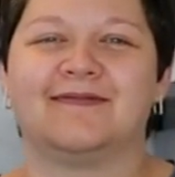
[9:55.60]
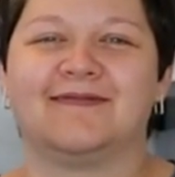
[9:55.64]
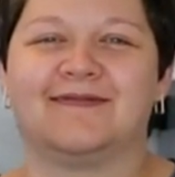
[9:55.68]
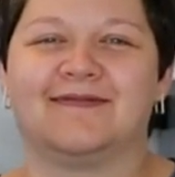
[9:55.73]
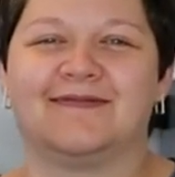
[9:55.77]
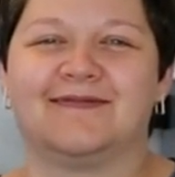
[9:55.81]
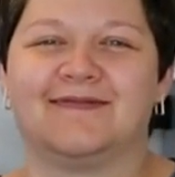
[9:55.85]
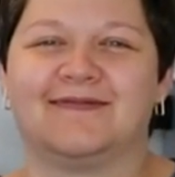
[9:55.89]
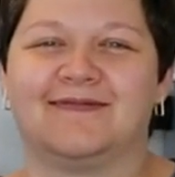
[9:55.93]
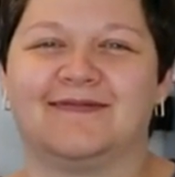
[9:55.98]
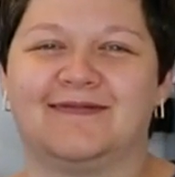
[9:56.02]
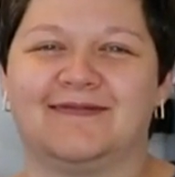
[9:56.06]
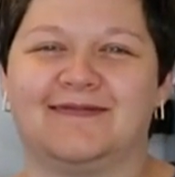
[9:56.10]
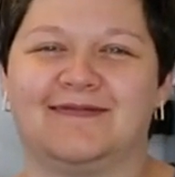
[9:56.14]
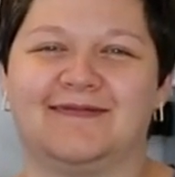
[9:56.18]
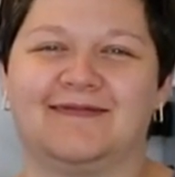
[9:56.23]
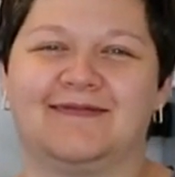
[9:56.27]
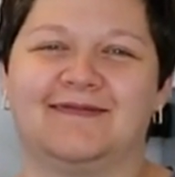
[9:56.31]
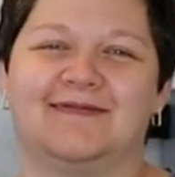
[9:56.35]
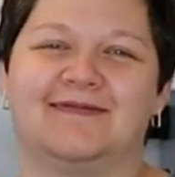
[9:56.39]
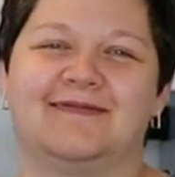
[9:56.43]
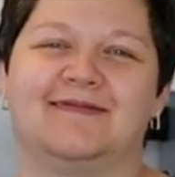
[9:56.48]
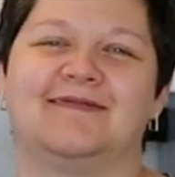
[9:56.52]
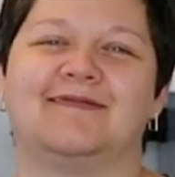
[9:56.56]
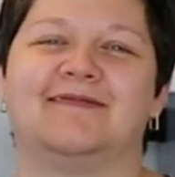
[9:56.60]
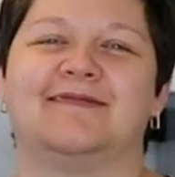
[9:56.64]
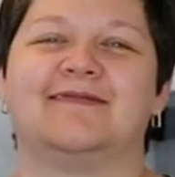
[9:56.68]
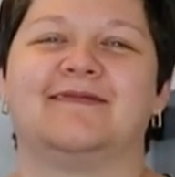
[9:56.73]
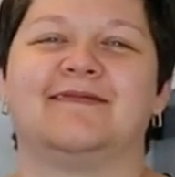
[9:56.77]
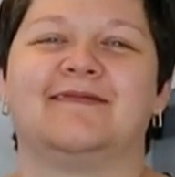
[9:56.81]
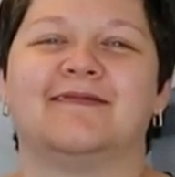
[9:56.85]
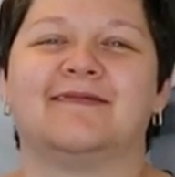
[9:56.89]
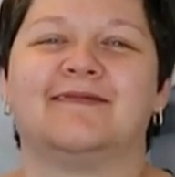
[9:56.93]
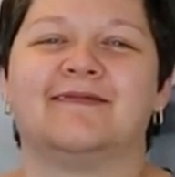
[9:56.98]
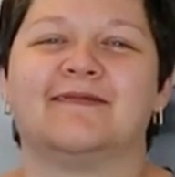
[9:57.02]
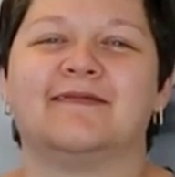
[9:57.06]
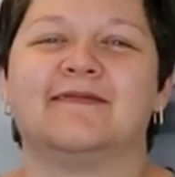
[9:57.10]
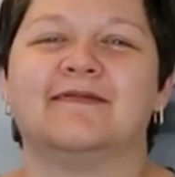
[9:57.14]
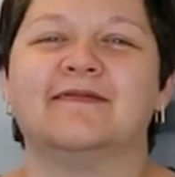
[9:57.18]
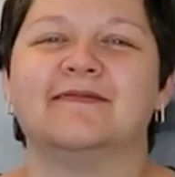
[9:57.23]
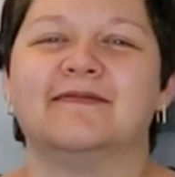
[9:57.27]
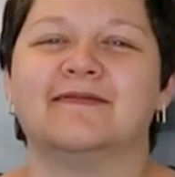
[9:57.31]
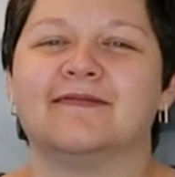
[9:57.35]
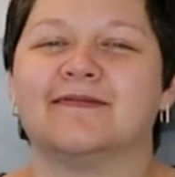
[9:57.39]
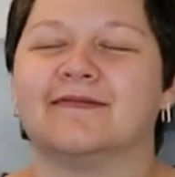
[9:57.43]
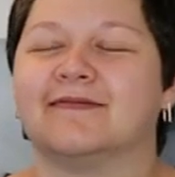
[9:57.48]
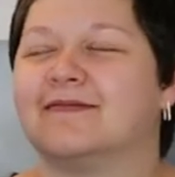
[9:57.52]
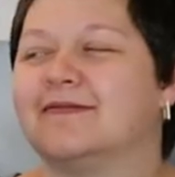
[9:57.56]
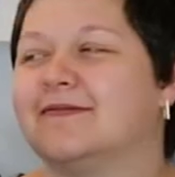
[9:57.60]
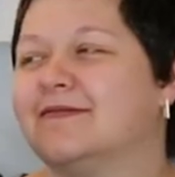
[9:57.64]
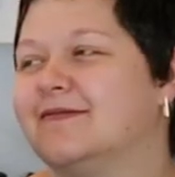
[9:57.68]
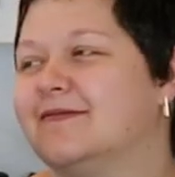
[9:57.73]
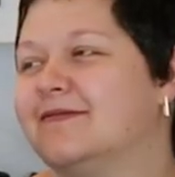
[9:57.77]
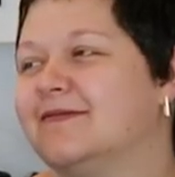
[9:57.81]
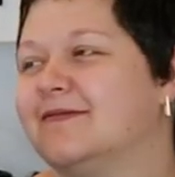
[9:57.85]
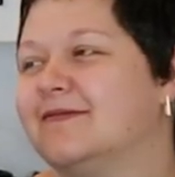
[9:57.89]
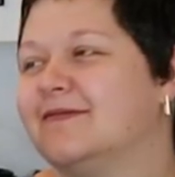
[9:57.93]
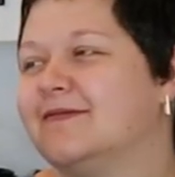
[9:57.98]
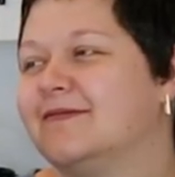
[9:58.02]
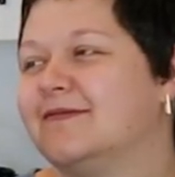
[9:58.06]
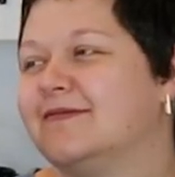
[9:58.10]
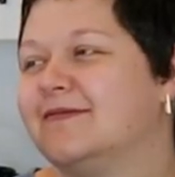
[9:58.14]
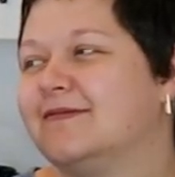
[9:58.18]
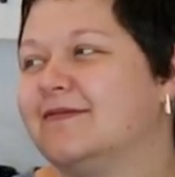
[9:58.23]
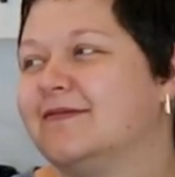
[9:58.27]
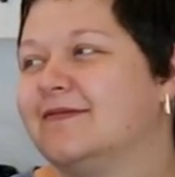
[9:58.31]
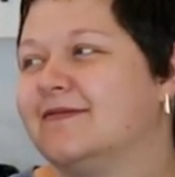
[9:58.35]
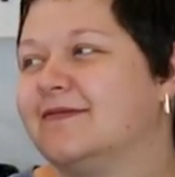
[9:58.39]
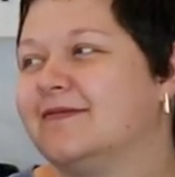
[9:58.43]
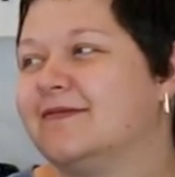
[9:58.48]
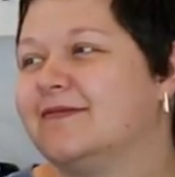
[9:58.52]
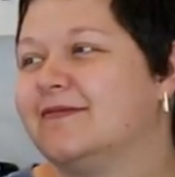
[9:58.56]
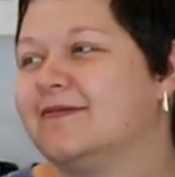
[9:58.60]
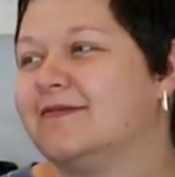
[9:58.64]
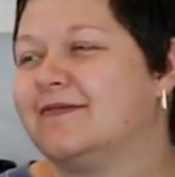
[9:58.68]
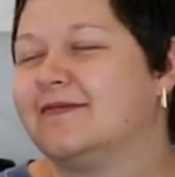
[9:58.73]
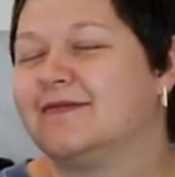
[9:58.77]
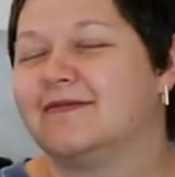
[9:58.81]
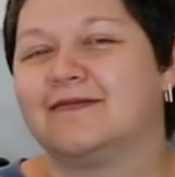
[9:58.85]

(not speaking)